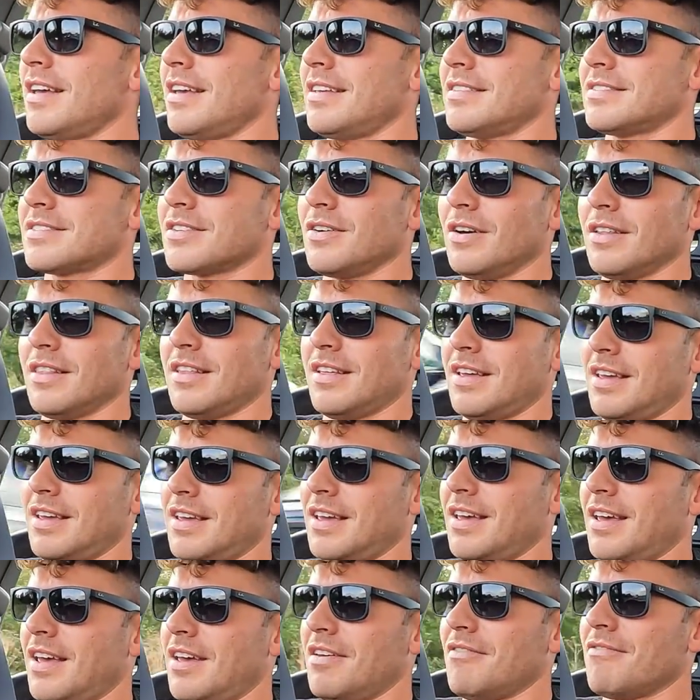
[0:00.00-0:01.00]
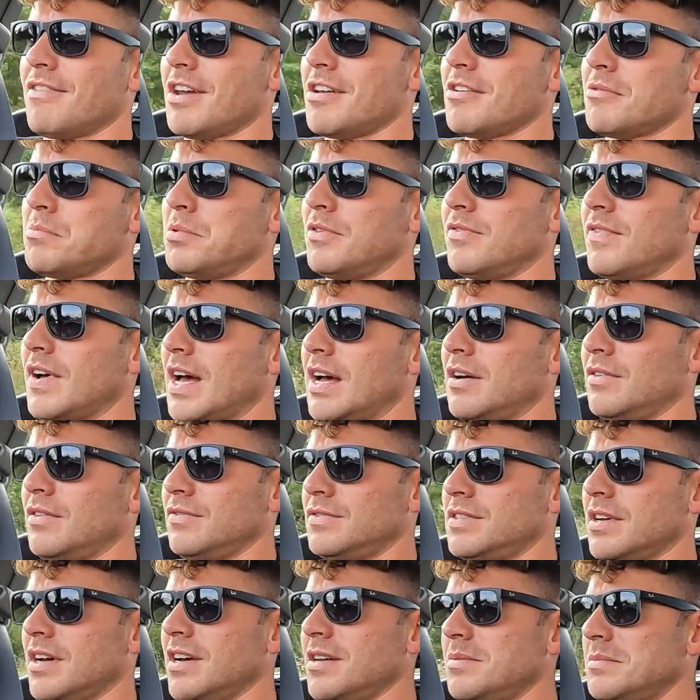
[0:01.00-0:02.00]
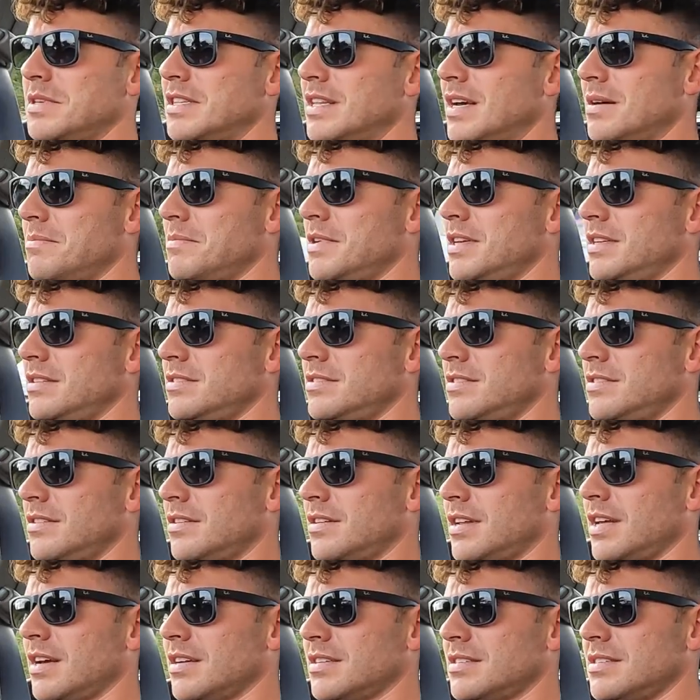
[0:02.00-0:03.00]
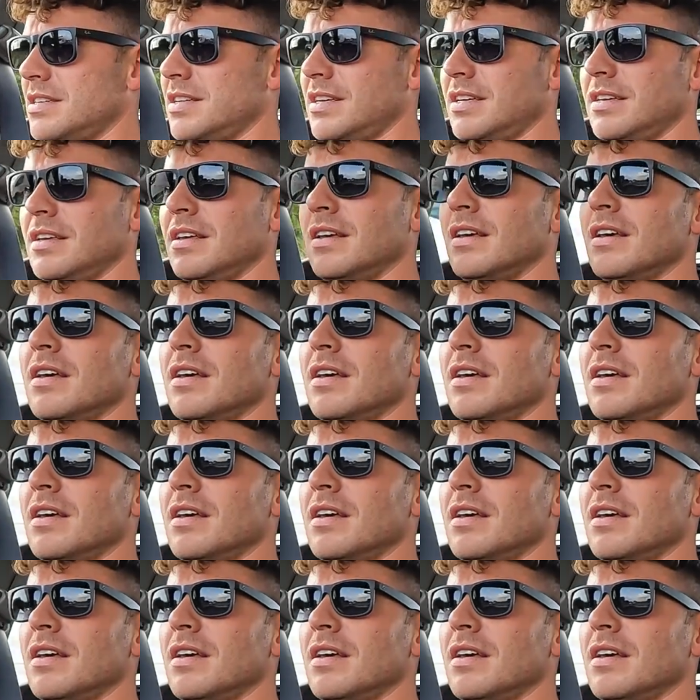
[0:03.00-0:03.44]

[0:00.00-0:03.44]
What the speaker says: it's got the variable valve timing. That means you can actually